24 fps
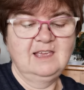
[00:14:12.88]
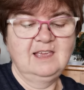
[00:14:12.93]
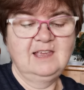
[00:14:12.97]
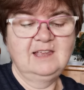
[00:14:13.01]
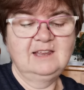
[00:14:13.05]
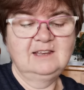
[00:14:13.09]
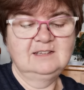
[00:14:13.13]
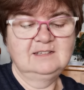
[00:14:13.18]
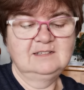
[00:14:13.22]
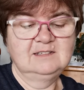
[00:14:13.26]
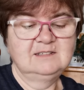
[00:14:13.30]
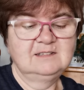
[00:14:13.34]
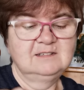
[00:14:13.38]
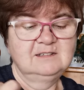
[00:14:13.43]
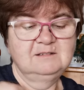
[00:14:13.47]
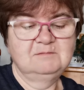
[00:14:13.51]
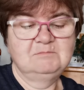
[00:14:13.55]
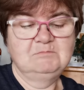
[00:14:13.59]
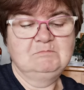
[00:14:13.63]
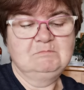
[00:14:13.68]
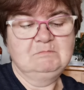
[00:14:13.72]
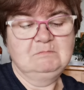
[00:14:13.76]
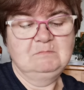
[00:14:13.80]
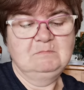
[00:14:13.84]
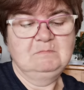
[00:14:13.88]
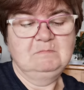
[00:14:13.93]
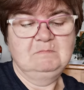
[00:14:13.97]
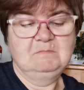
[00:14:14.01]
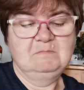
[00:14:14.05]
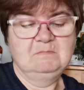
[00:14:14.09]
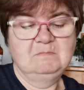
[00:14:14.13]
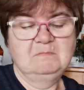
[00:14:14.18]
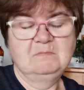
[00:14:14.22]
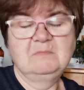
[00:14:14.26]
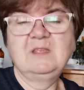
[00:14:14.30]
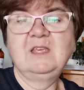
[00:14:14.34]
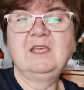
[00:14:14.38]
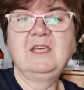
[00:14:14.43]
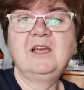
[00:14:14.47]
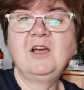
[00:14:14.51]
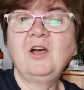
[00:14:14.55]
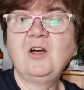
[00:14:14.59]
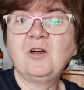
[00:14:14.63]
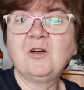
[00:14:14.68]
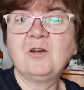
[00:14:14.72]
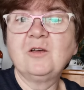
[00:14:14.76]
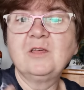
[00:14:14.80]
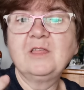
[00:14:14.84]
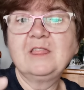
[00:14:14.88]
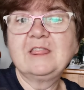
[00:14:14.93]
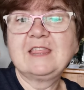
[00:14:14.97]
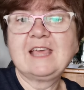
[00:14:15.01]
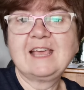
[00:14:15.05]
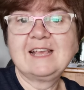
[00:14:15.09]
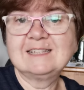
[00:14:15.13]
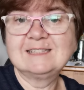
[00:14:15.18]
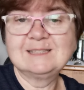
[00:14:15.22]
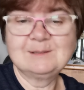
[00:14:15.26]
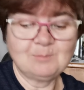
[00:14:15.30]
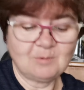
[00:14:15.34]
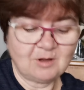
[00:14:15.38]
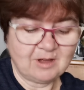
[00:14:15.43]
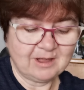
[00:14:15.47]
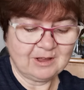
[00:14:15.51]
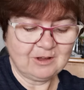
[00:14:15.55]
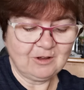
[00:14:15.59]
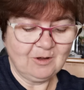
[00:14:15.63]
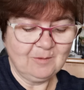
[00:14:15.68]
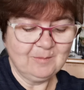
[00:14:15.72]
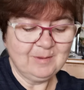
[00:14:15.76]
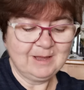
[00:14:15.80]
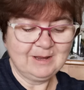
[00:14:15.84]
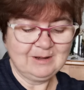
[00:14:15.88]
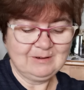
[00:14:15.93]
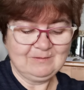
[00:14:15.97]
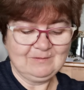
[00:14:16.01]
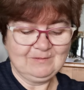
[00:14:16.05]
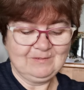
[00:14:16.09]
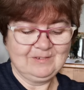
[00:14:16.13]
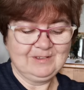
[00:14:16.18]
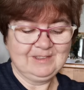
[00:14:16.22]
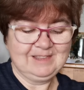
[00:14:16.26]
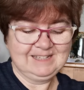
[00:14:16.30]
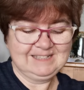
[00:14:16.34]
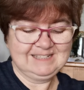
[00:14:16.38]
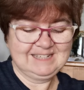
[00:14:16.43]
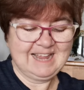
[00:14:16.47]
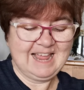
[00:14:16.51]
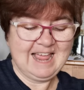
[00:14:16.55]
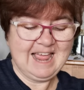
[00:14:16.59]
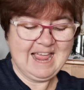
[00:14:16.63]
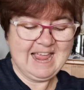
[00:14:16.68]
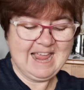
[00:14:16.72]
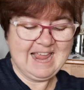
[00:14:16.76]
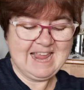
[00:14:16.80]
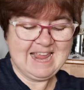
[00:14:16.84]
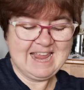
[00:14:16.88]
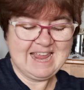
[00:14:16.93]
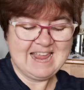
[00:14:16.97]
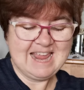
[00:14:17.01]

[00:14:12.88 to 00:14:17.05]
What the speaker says: and there you go, that's my comment for the day.